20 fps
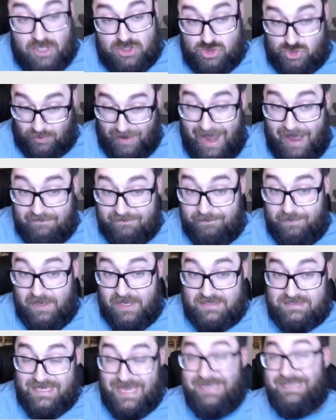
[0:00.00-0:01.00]
draft
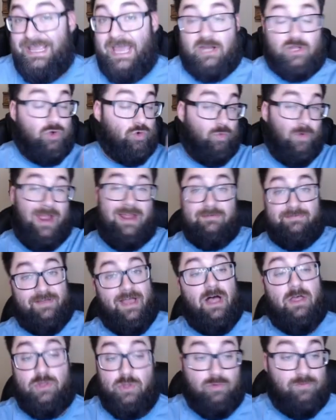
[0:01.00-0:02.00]
picks and get great
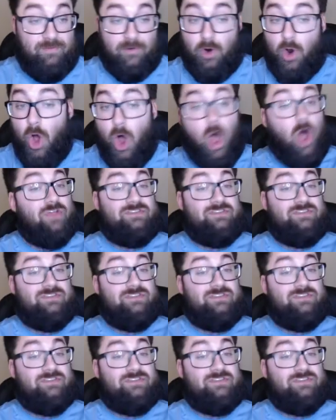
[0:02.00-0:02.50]
value for all